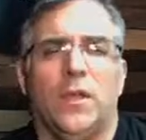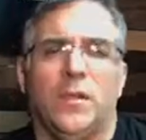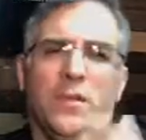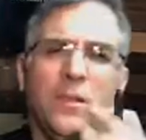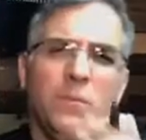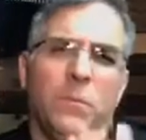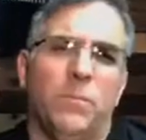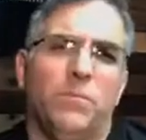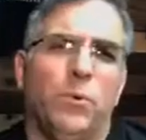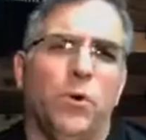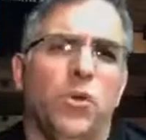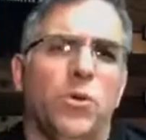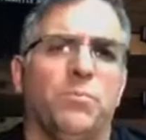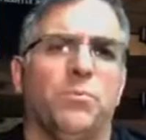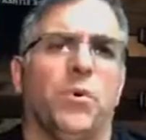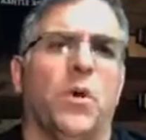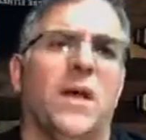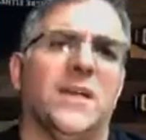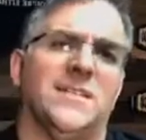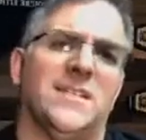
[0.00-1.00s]
Let me put a
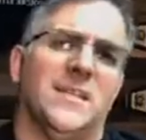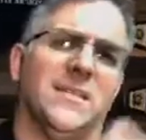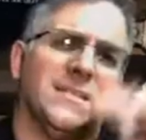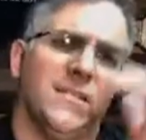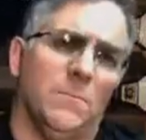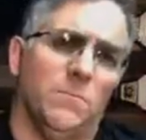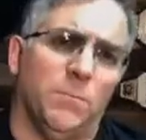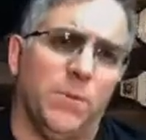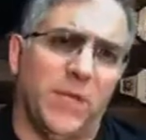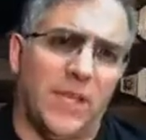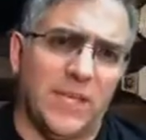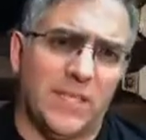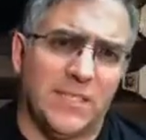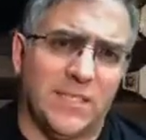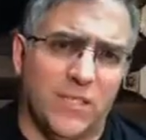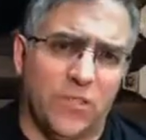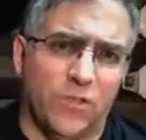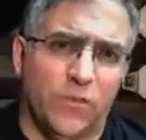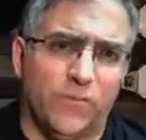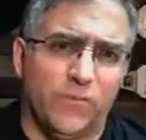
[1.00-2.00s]
process in
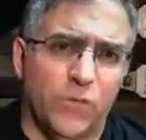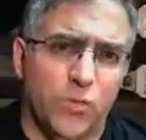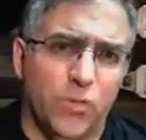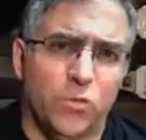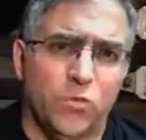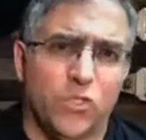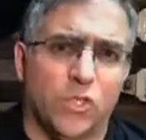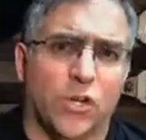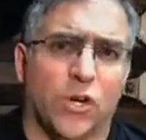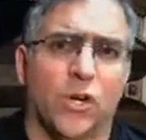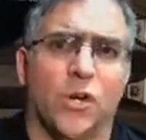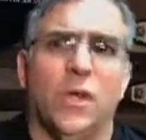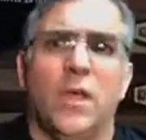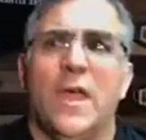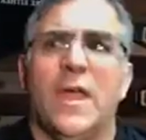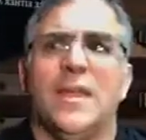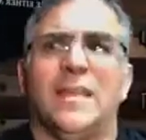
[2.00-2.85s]
place in the future.